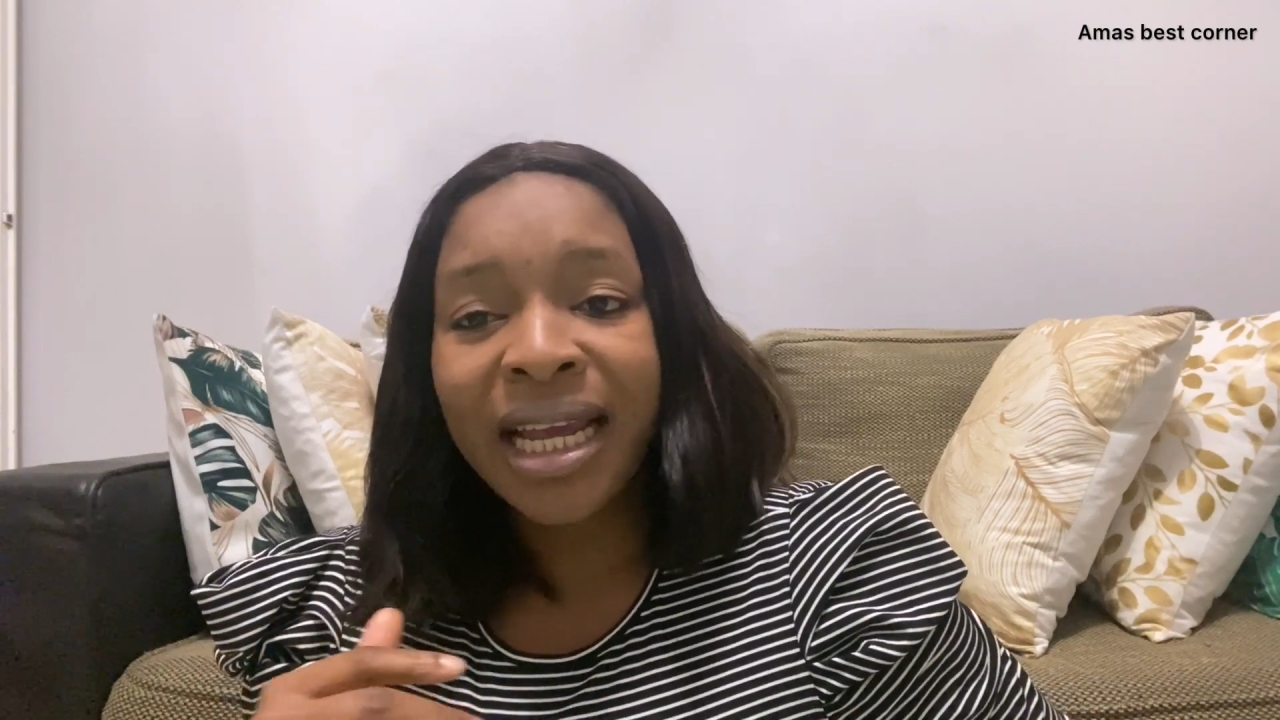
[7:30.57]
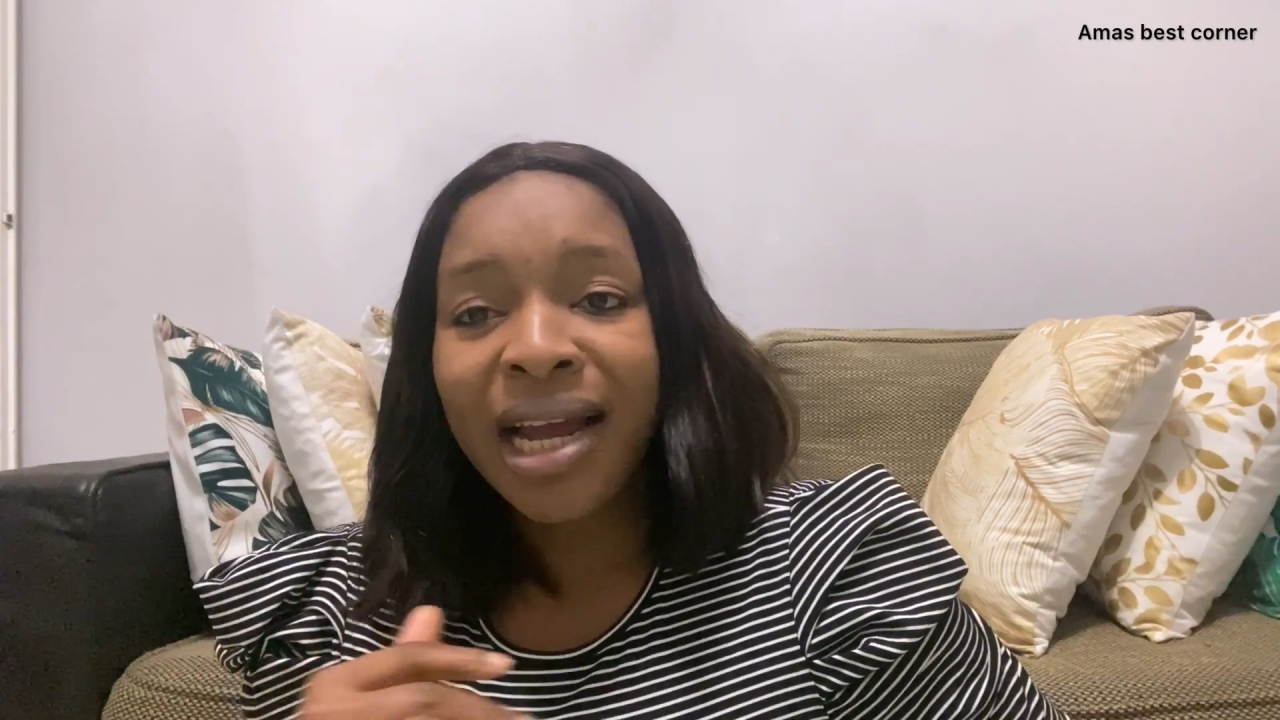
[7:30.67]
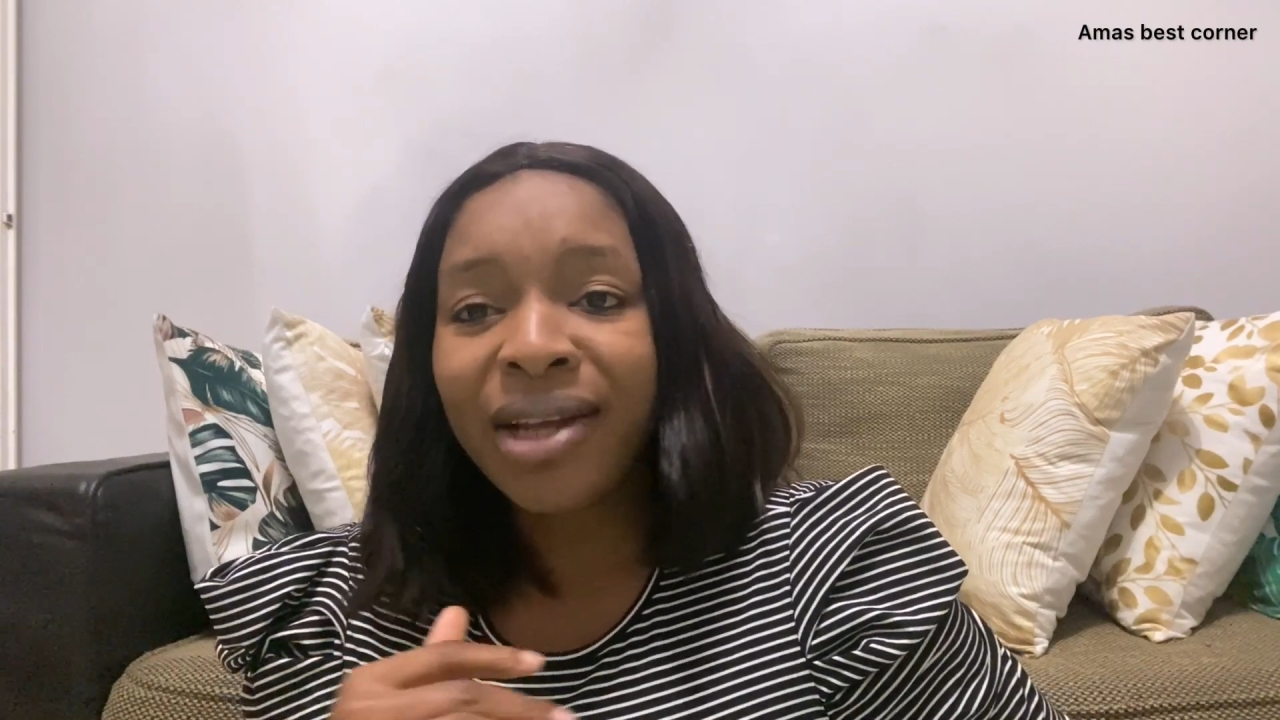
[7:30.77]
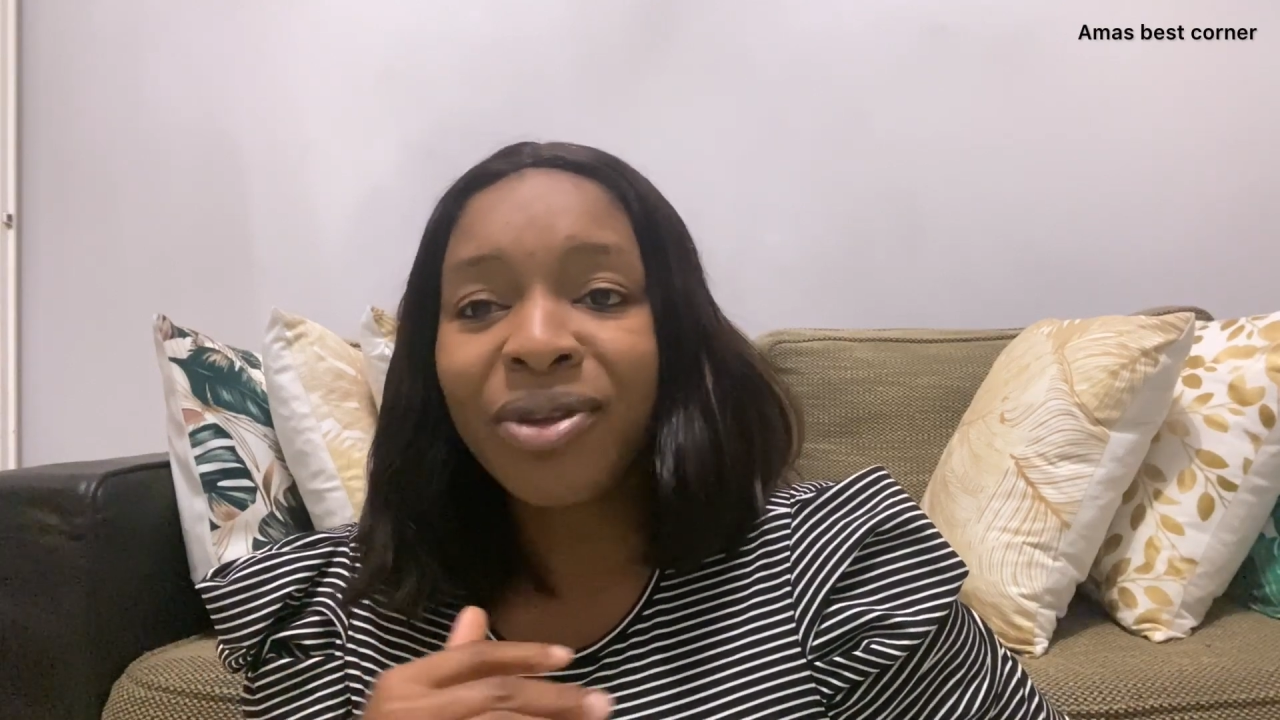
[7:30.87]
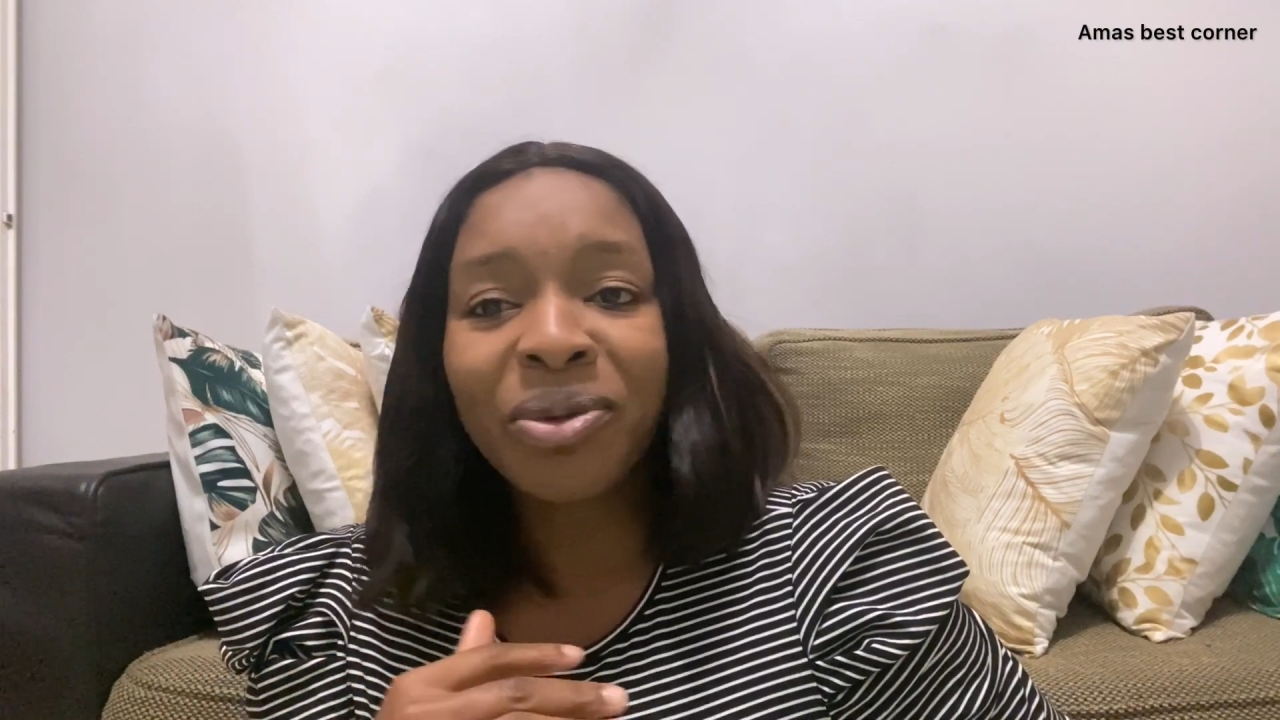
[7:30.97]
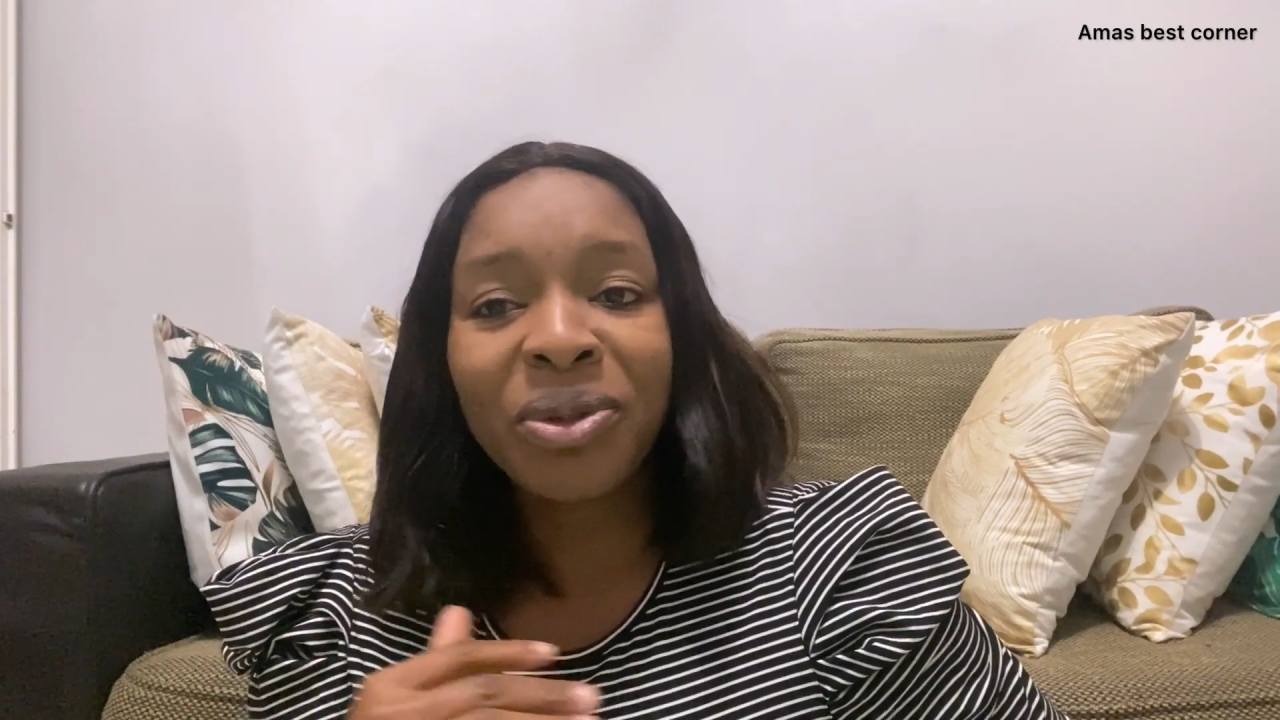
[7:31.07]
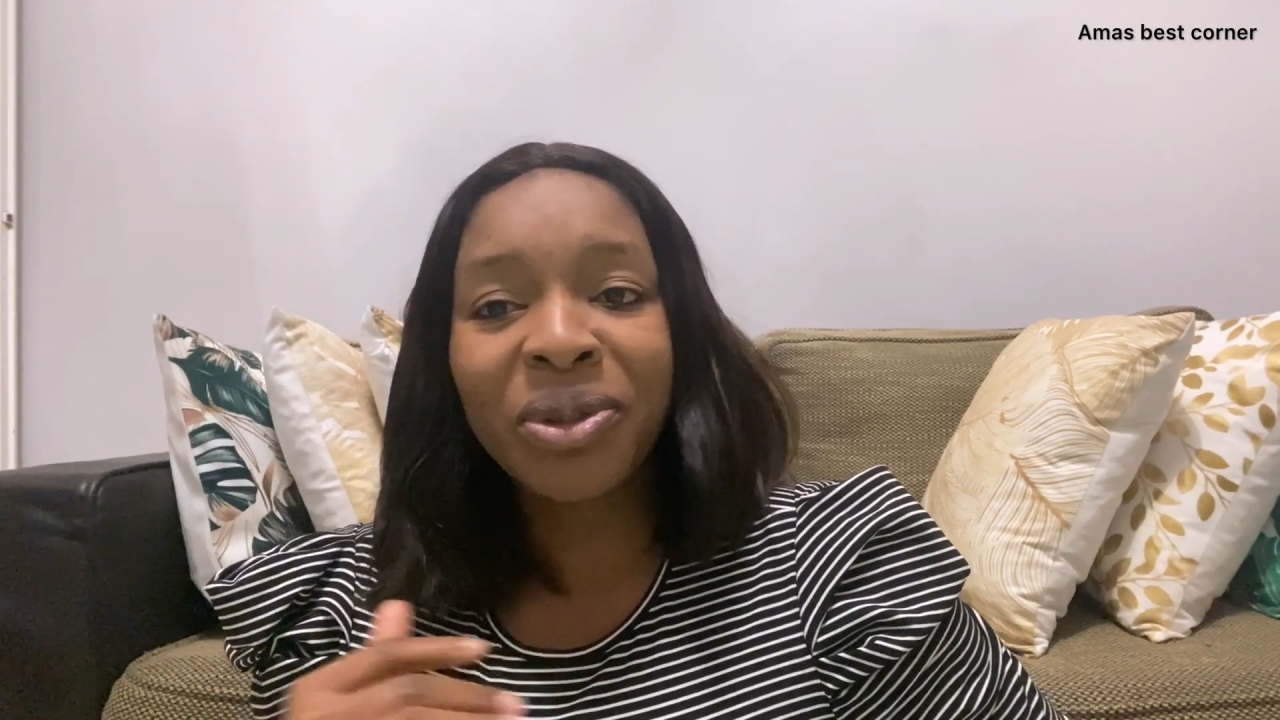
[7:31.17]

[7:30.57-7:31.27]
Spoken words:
I don't